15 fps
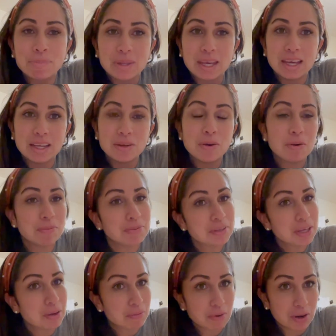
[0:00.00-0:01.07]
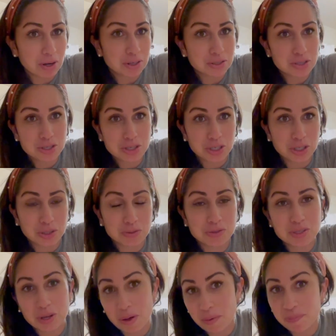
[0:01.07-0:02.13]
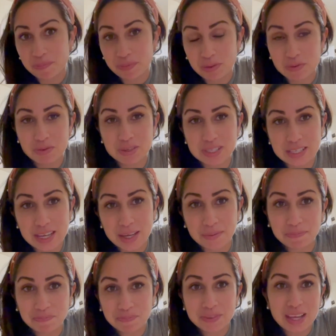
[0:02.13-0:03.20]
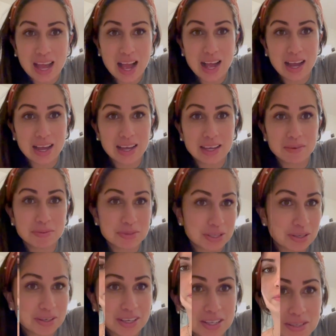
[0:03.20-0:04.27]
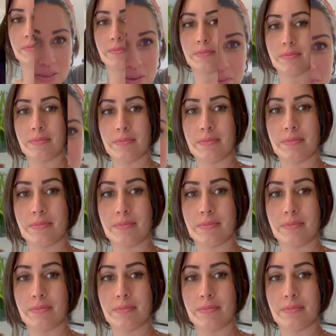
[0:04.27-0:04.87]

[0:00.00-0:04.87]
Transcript: And hopefully it works too. So we'll see. I will see you guys soon.